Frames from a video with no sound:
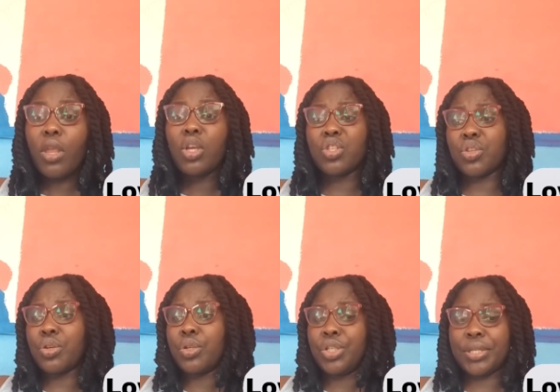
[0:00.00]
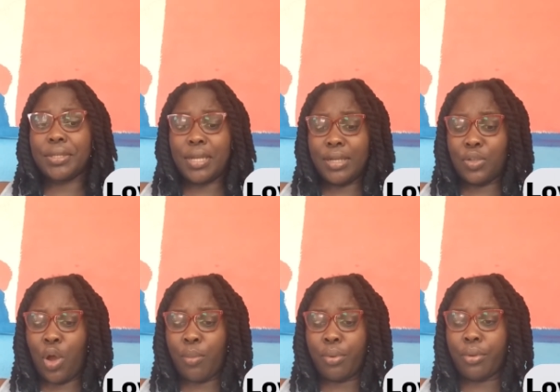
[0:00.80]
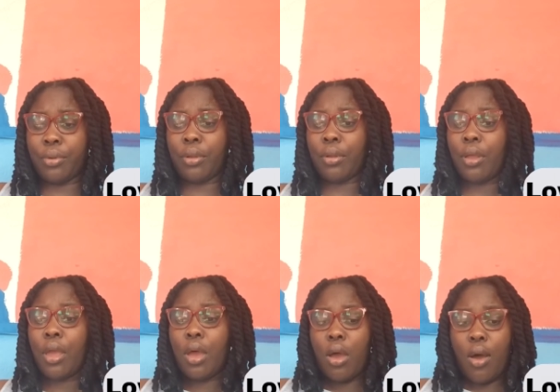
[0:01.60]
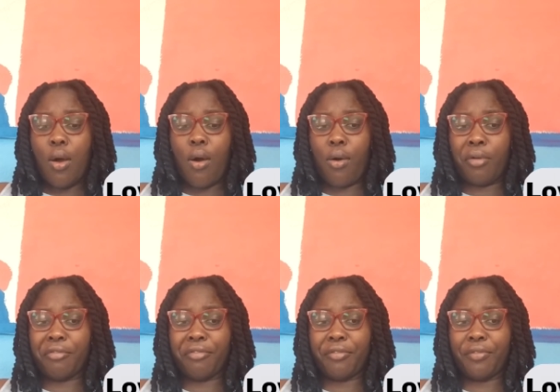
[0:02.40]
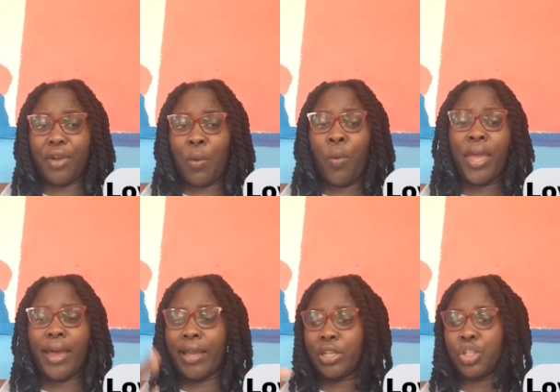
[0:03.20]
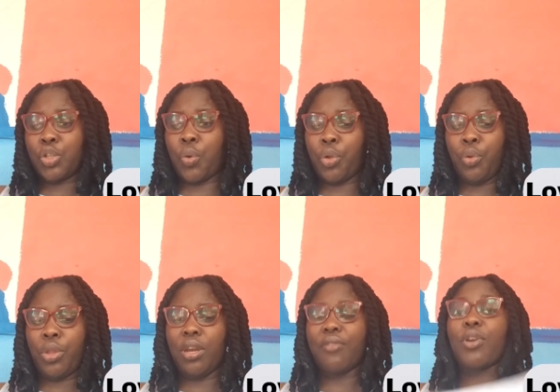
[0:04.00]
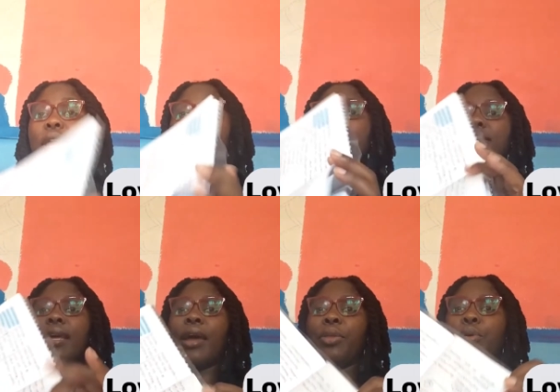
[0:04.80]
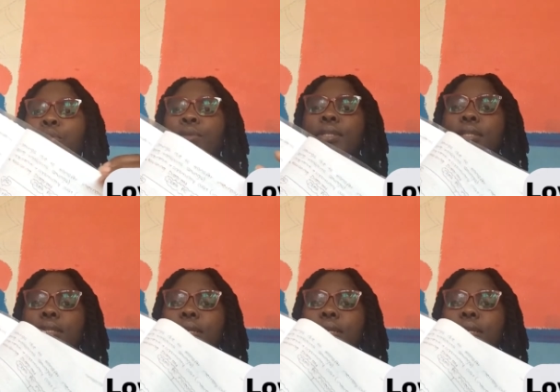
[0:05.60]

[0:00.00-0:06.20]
So just an example of where I show you the different colors that I use.